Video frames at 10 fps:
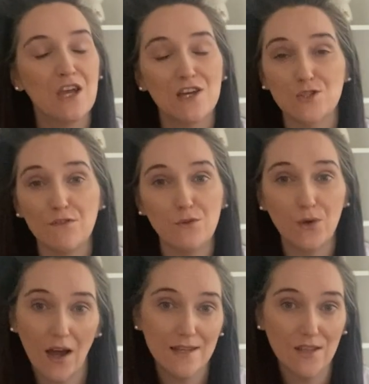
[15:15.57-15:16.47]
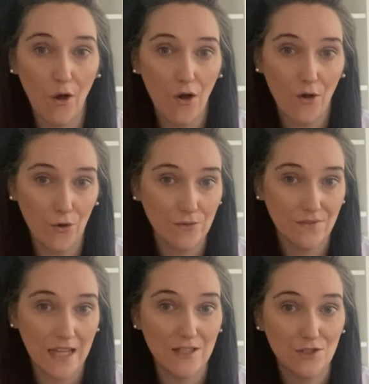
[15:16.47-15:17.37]
So if you guys are on
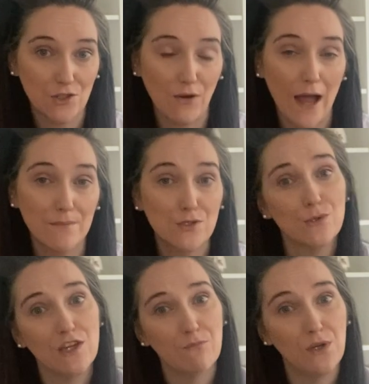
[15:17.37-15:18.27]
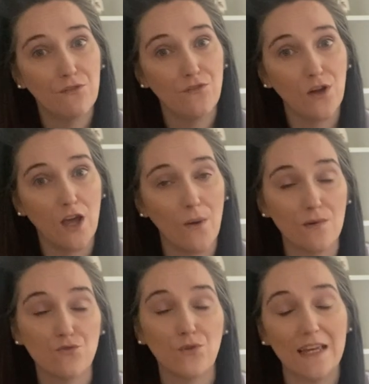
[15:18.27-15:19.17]
Instagram, do give me a follow. I
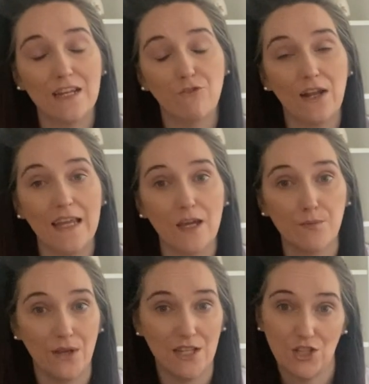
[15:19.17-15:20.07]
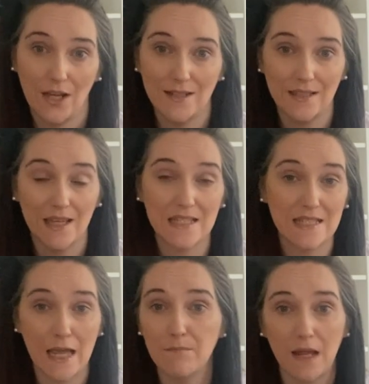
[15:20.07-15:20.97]
would really, really appreciate it.
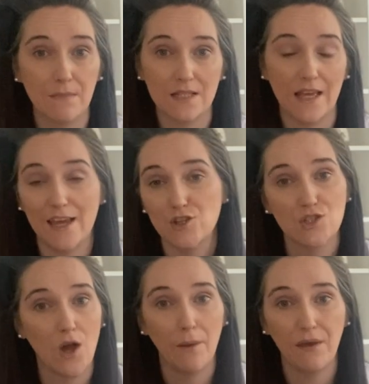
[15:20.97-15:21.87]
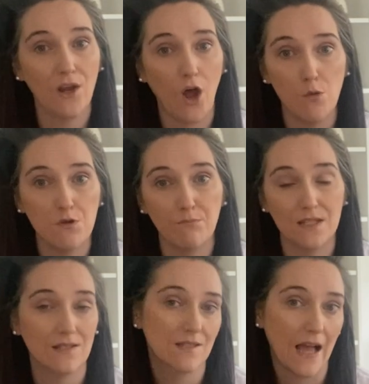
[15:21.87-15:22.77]
Same name as here, just type in Home with
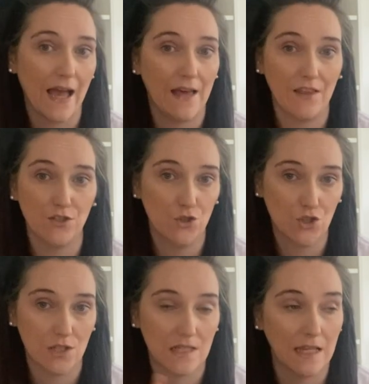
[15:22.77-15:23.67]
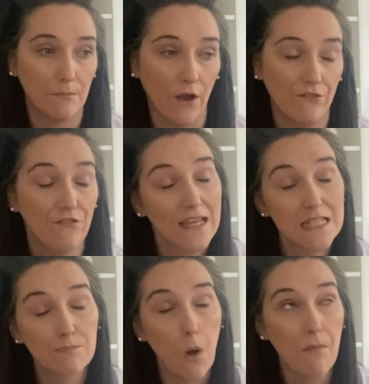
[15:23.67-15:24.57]
Mrs. K and then you should see my
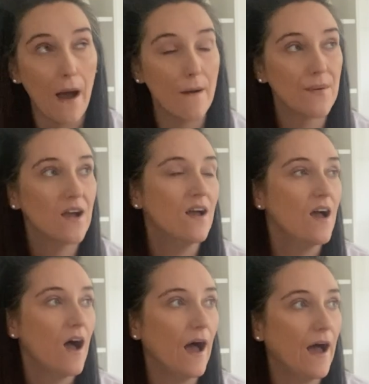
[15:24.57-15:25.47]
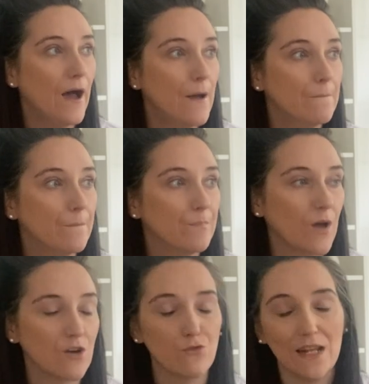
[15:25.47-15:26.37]
face pop up.
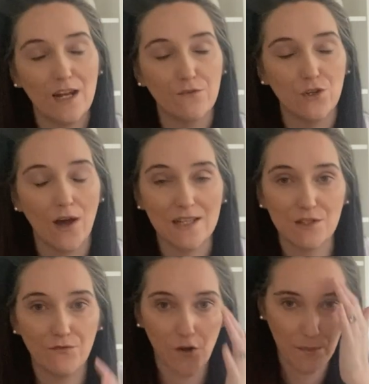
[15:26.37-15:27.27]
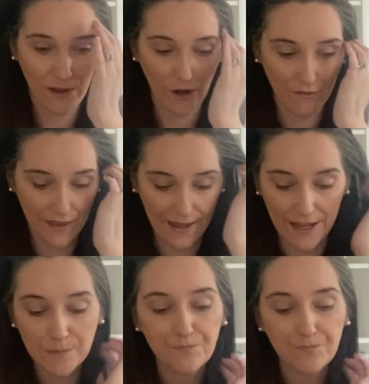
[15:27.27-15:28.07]
I'd really love you guys to follow me over there.